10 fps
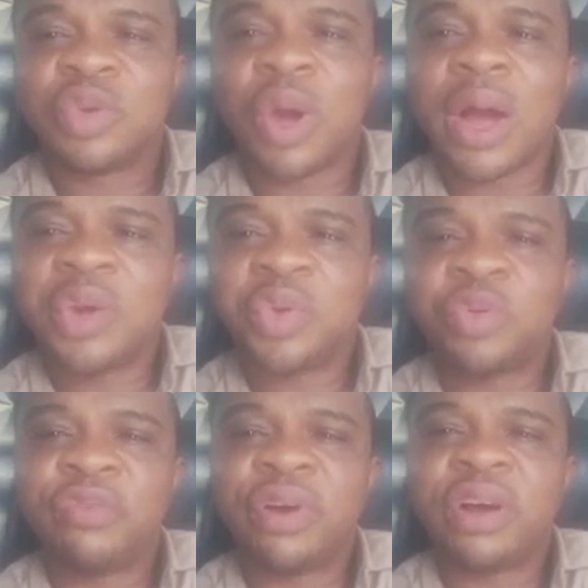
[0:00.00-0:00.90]
hand
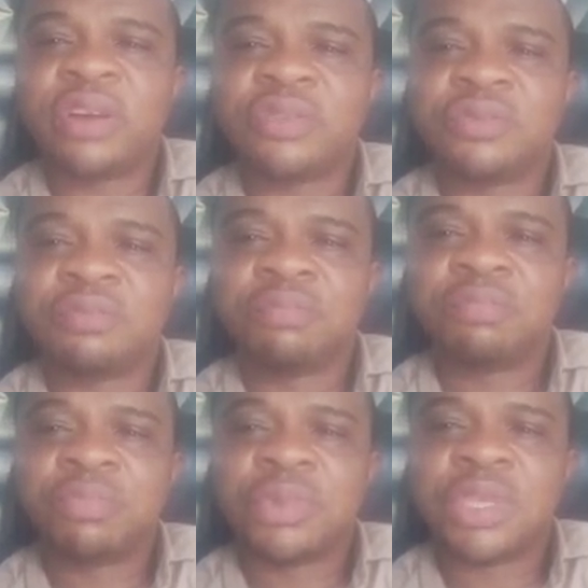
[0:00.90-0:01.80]
over
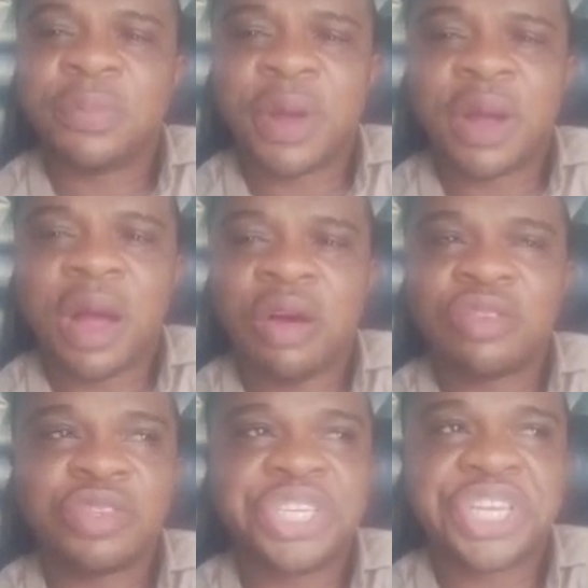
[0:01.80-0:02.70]
the
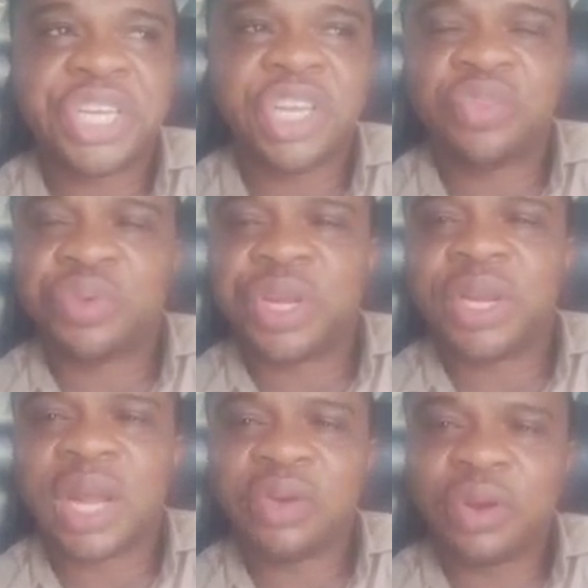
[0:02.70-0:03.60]
house, the key to the
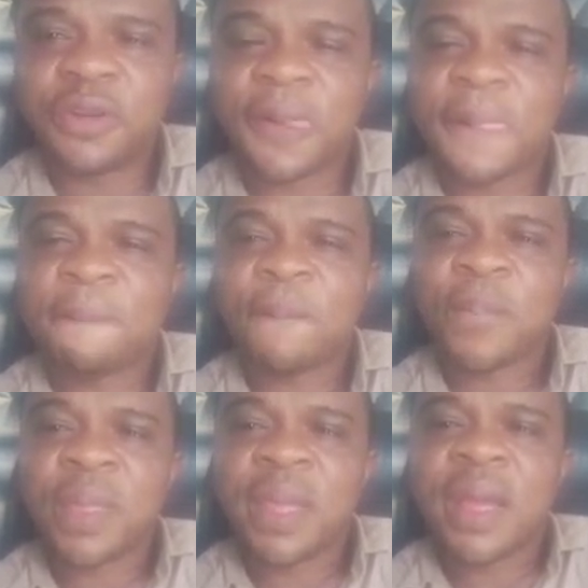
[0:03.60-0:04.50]
landlord.
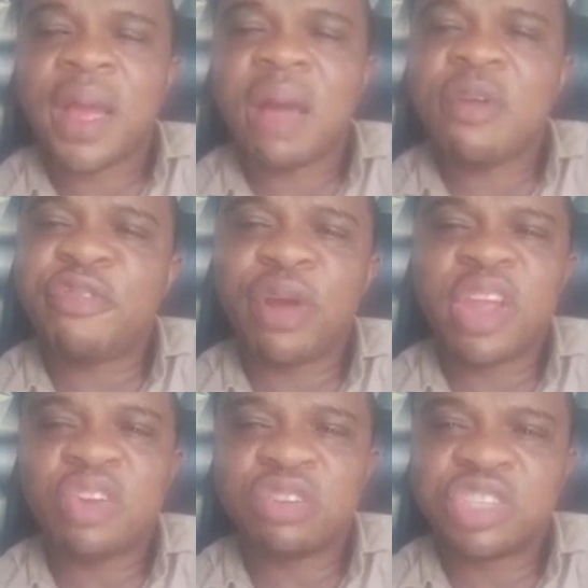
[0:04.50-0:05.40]
Before I
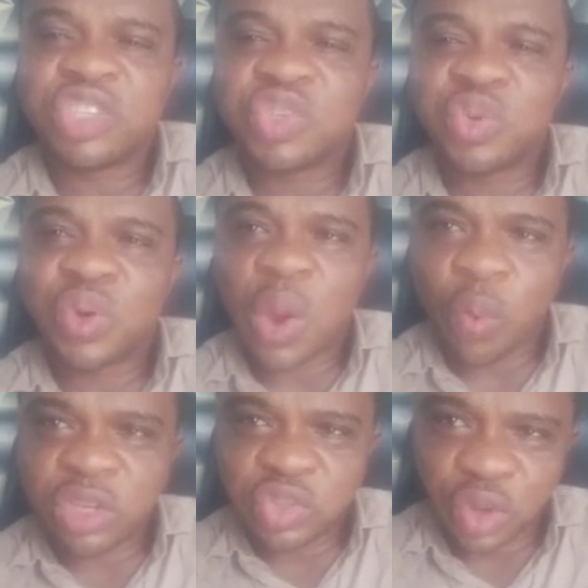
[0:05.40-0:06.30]
continue, I
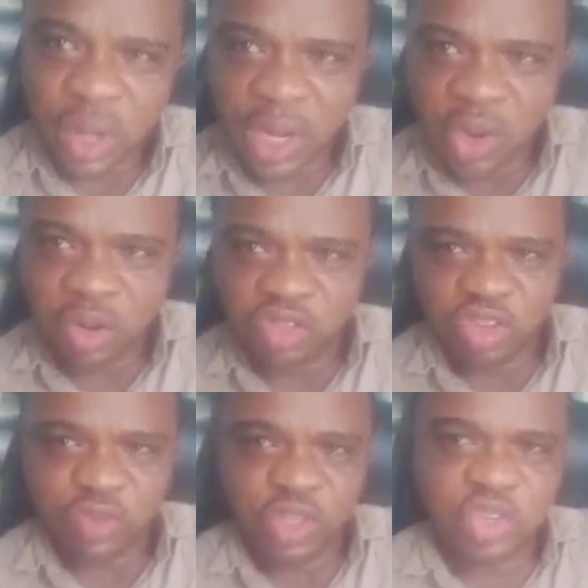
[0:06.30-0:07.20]
want you to click on
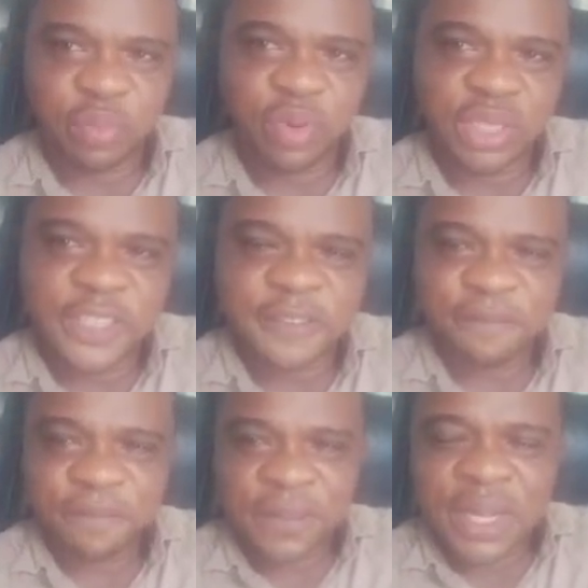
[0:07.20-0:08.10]
subscription button
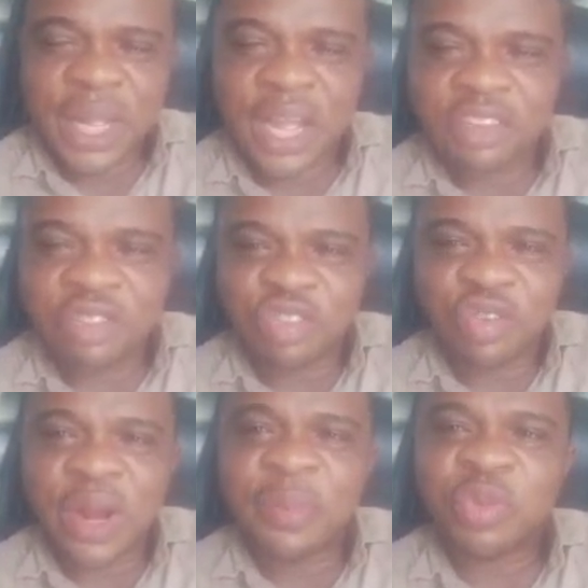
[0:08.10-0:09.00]
and
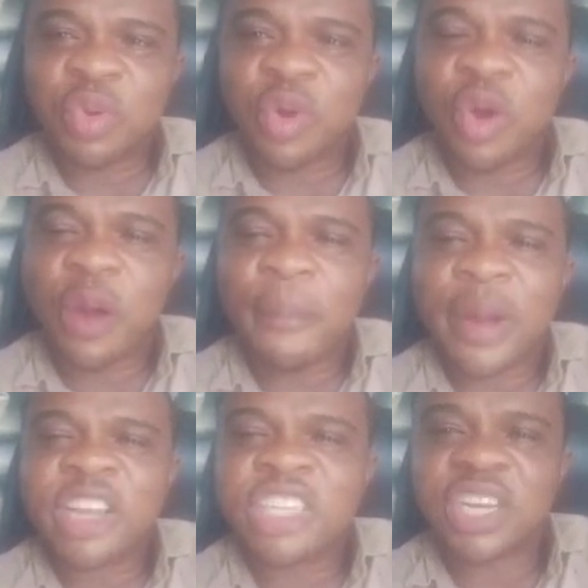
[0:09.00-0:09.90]
subscribe to
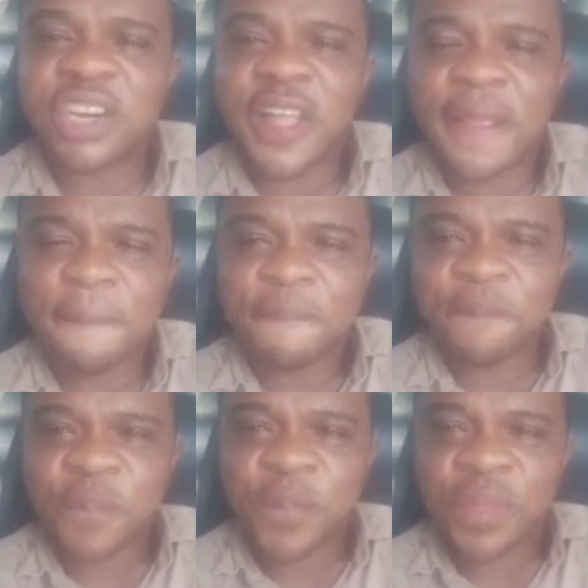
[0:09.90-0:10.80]
my channel.
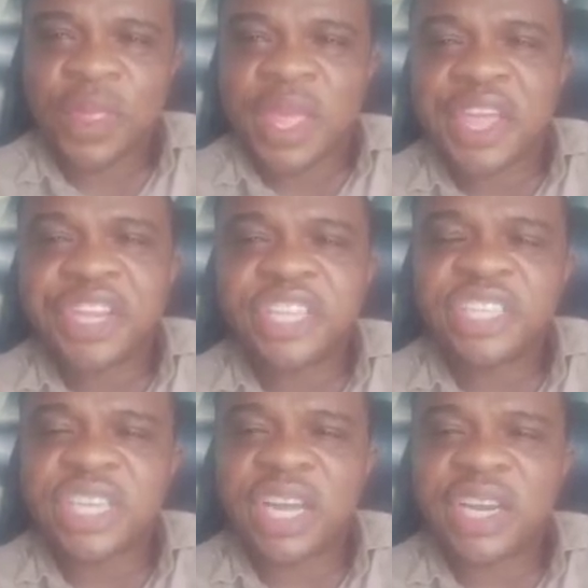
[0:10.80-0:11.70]
In this
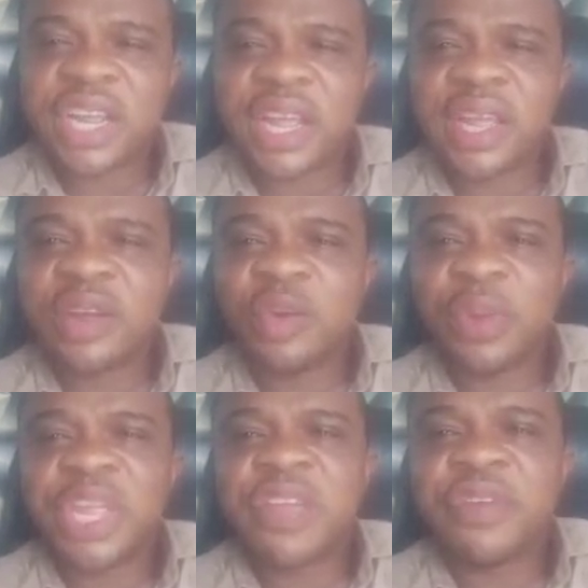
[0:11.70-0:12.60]
channel, we're
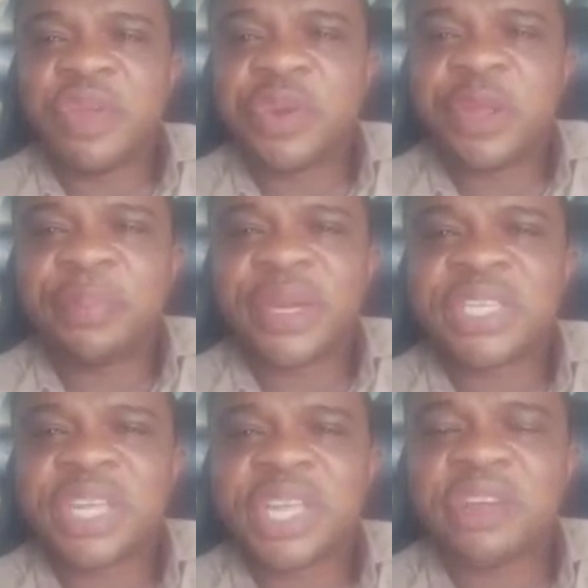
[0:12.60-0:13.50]
giving you the
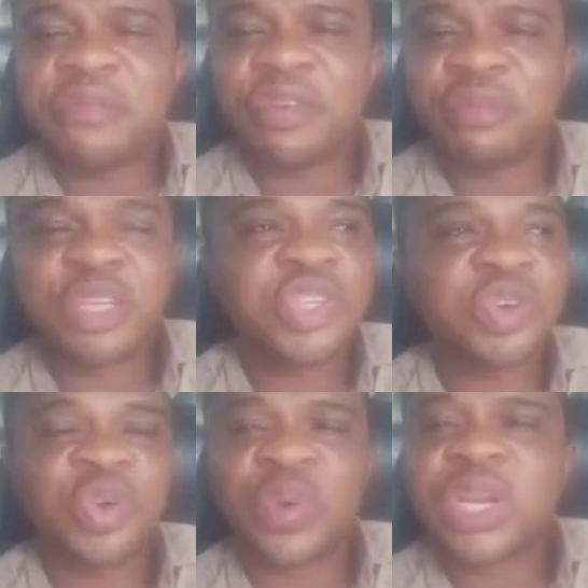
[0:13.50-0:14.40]
best
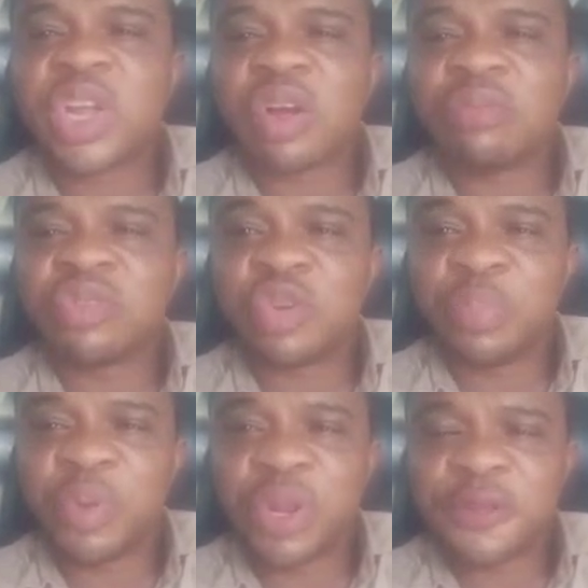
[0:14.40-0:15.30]
information when it comes to
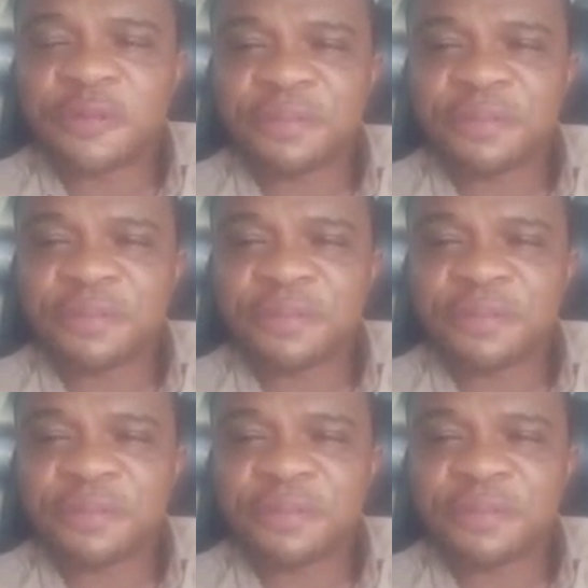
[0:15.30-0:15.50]
building,